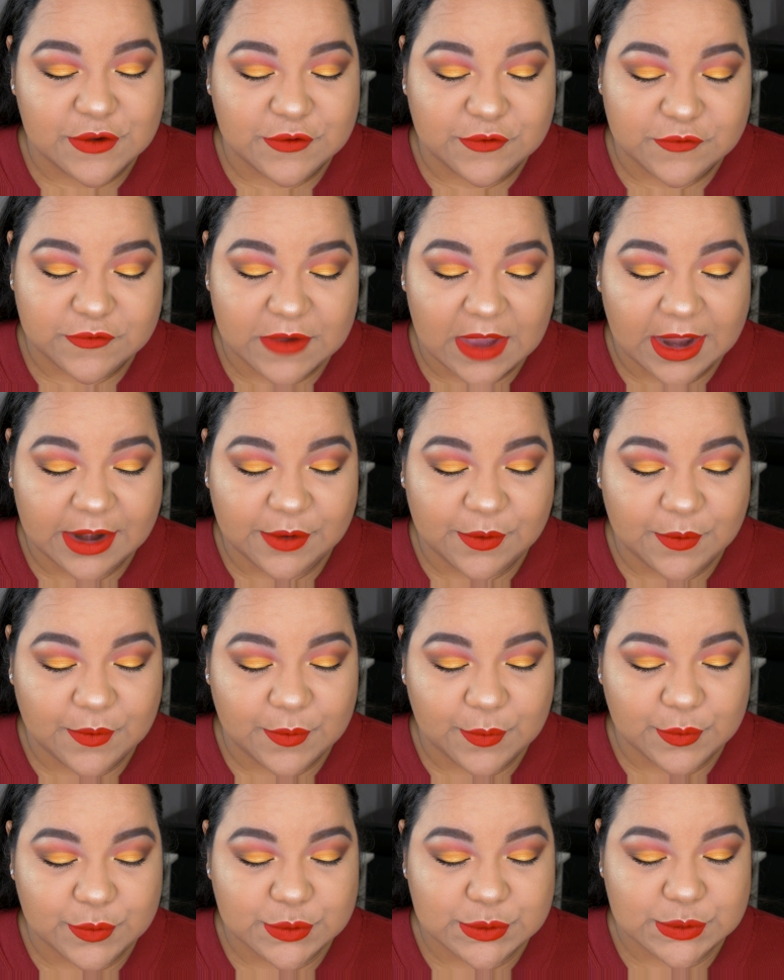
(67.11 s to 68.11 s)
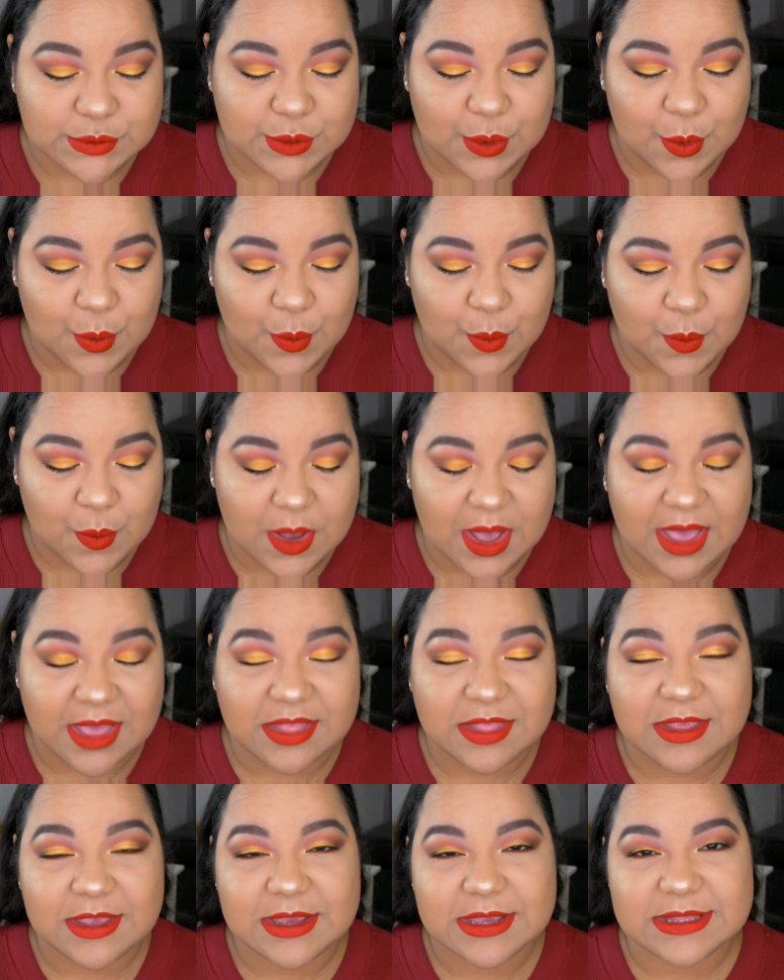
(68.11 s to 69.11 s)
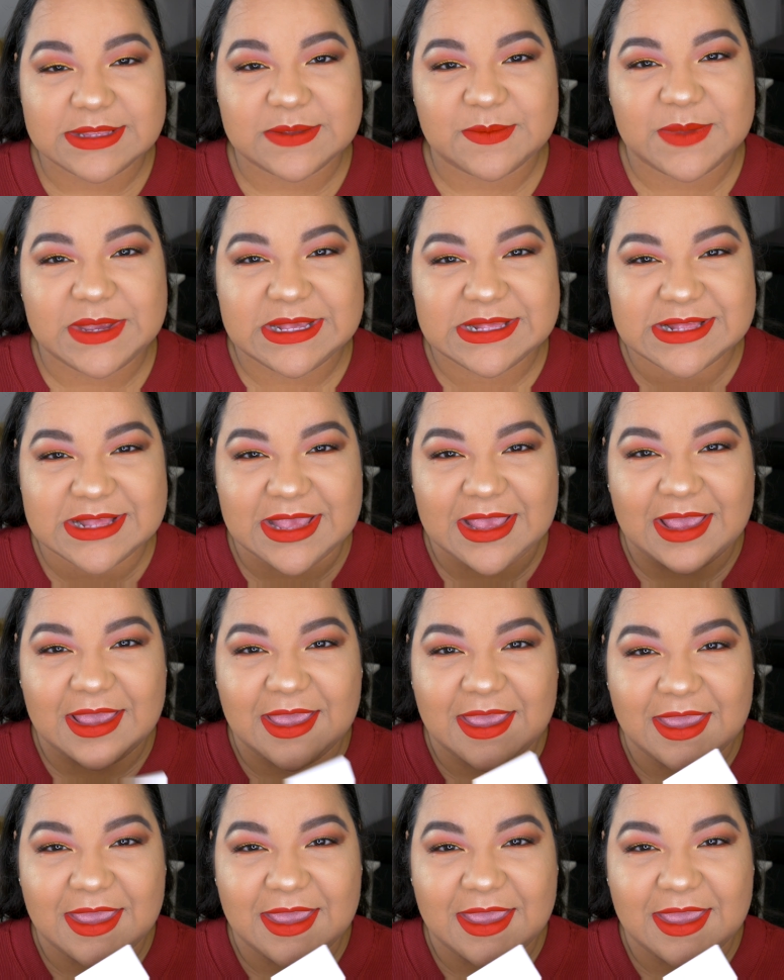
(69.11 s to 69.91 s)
shadow, so I think it's amazing,